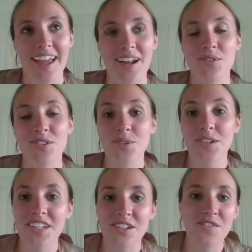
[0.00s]
And I was
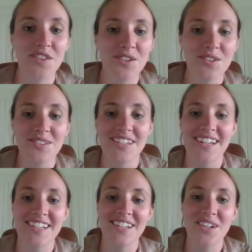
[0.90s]
really confused and
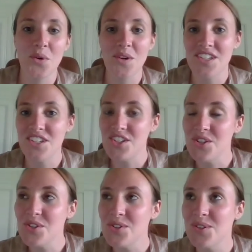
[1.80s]
I didn't know what to
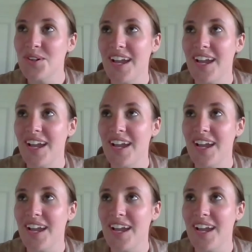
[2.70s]
do.